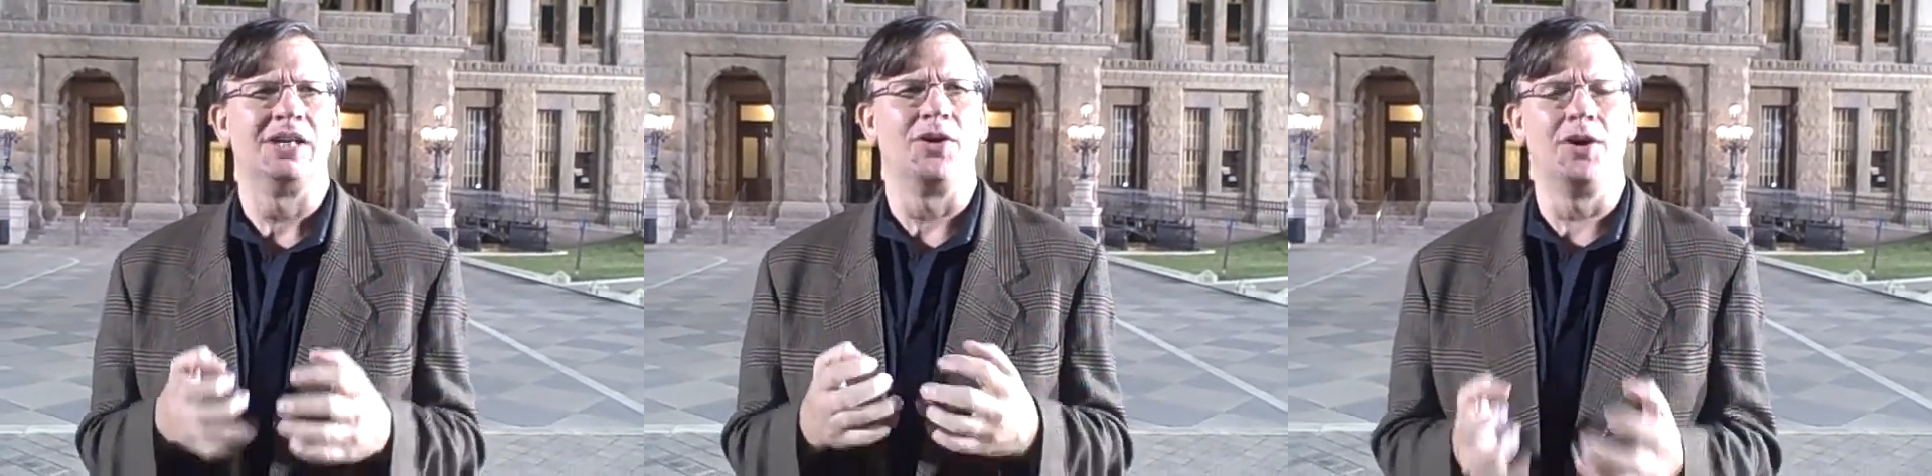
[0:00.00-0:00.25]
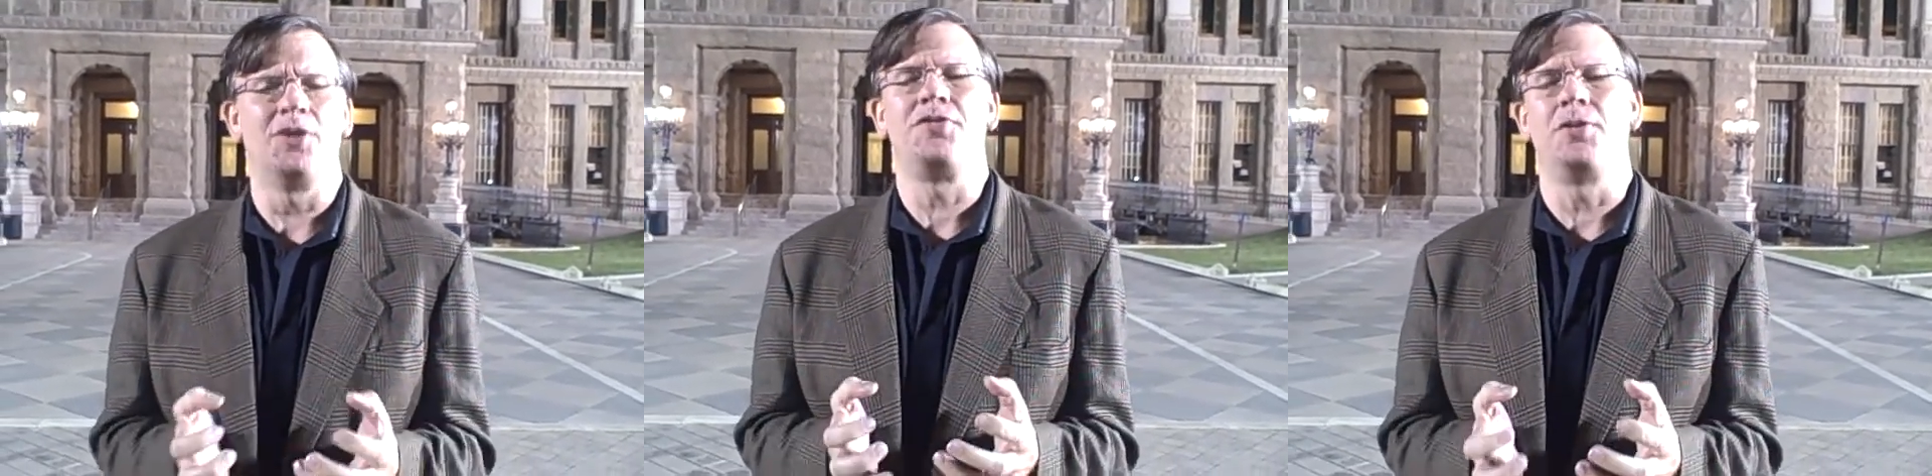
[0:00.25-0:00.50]

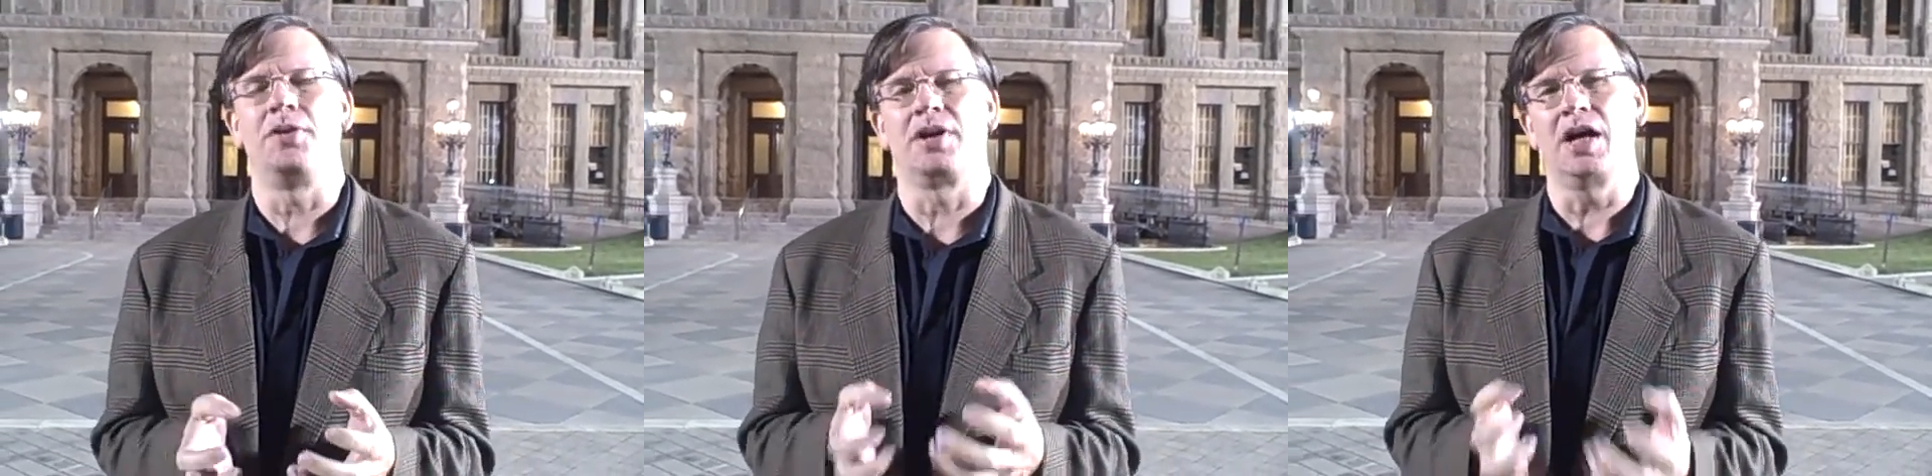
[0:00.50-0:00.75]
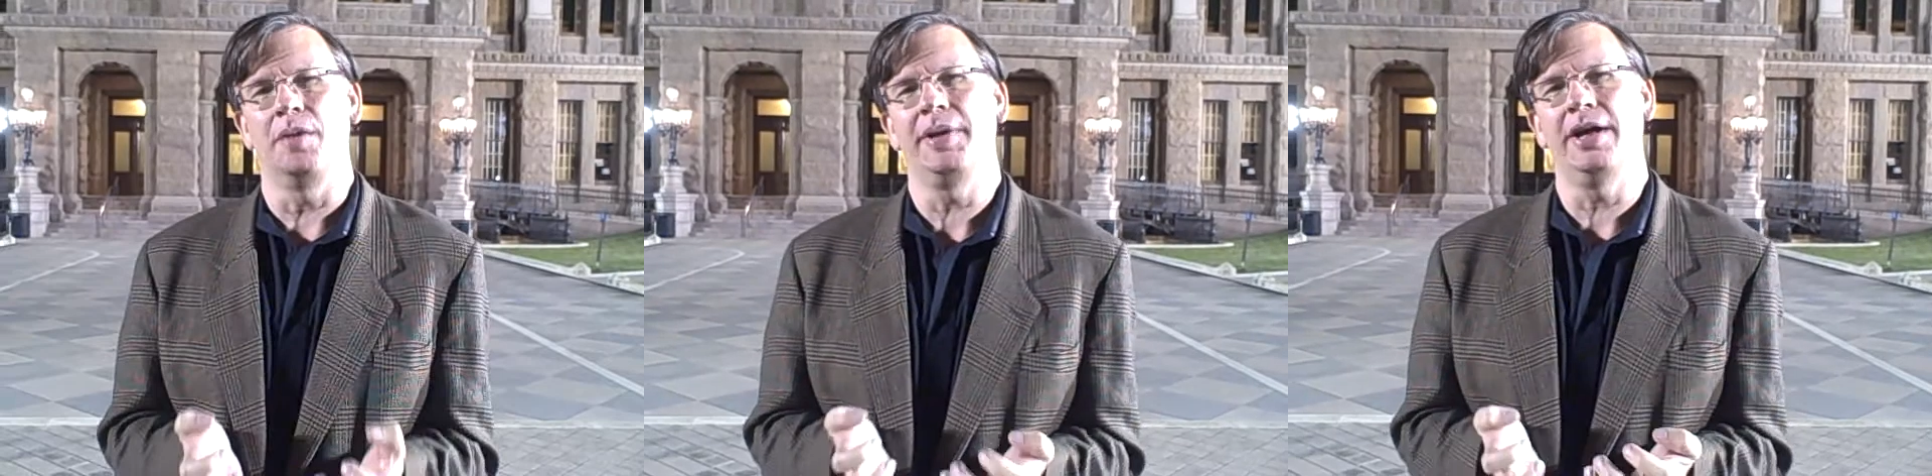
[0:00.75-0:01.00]
urge you to
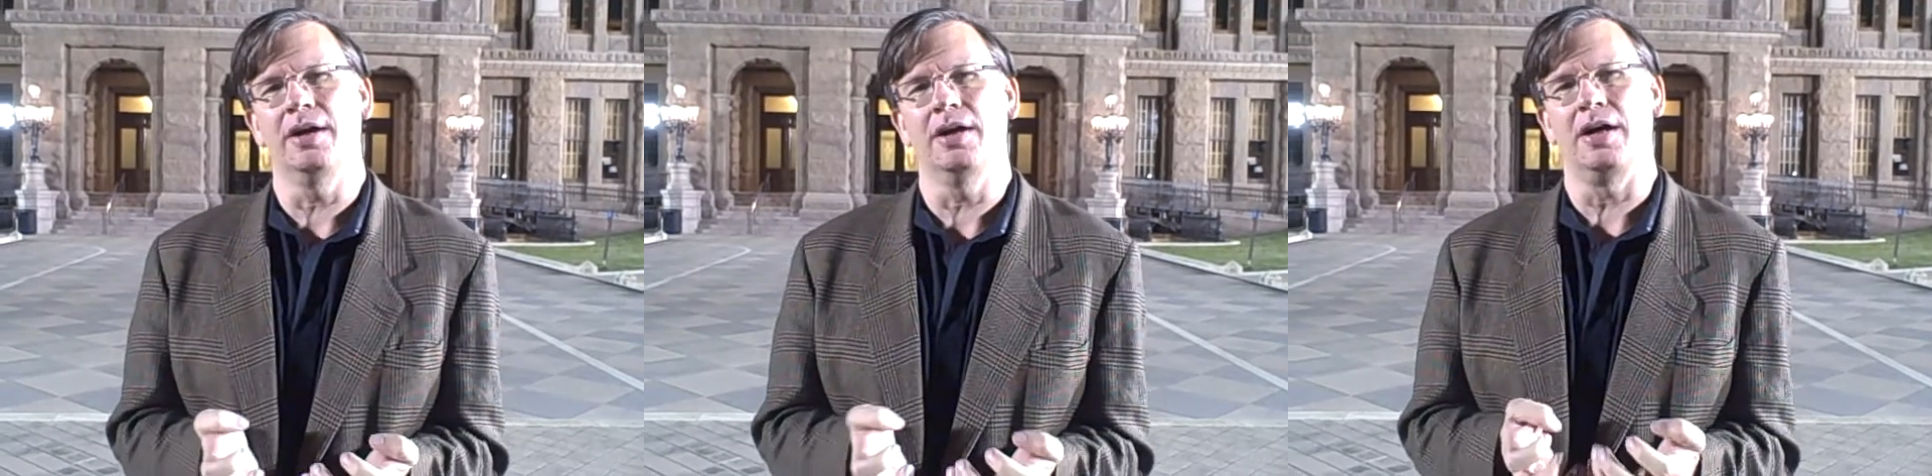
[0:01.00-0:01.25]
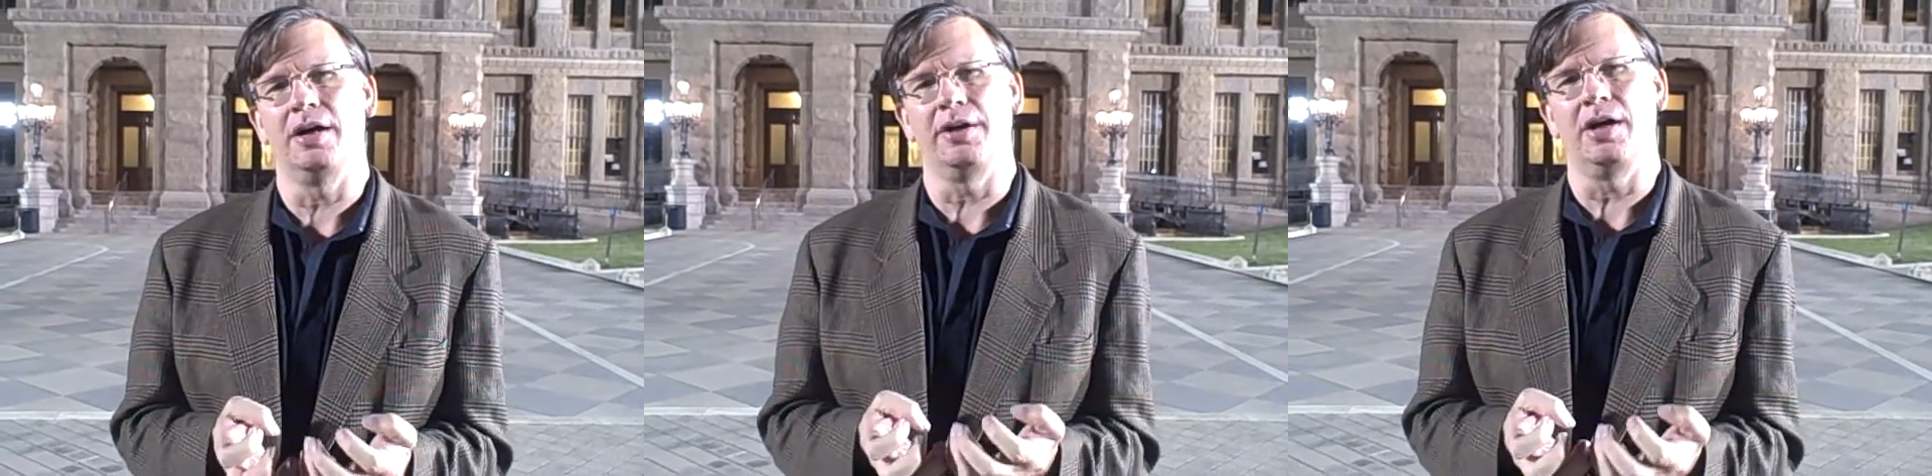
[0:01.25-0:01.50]
come here
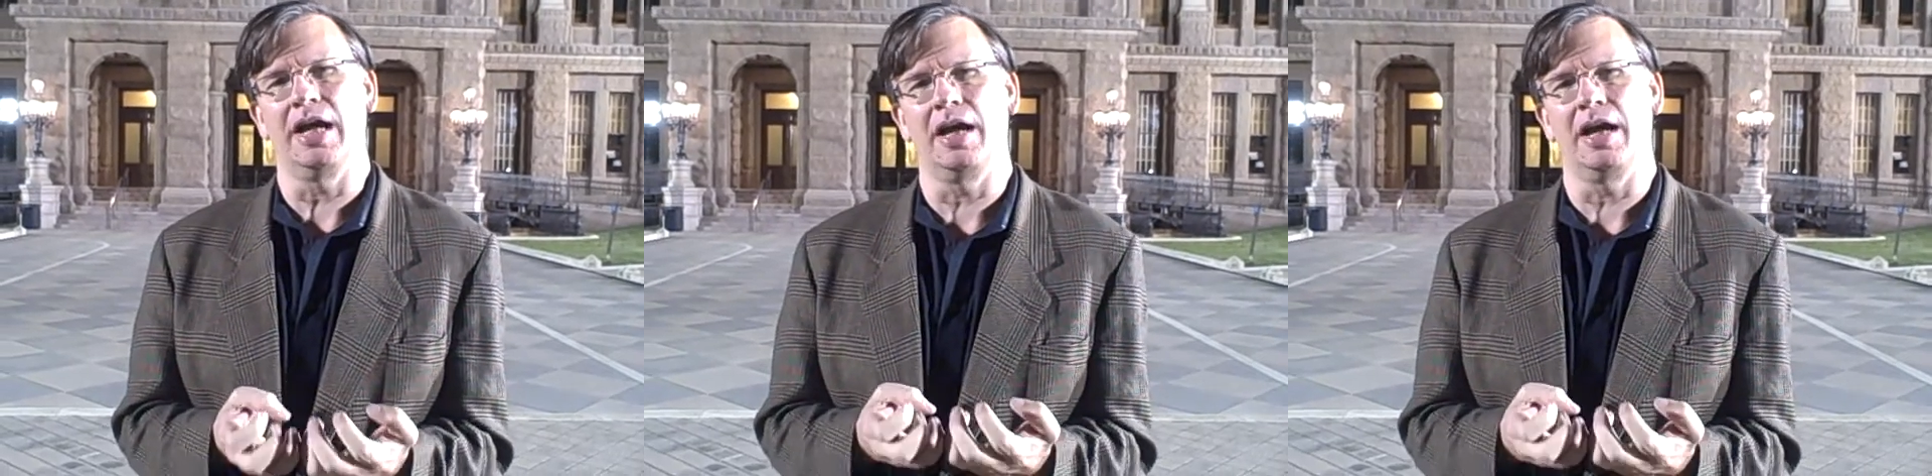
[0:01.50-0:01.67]
on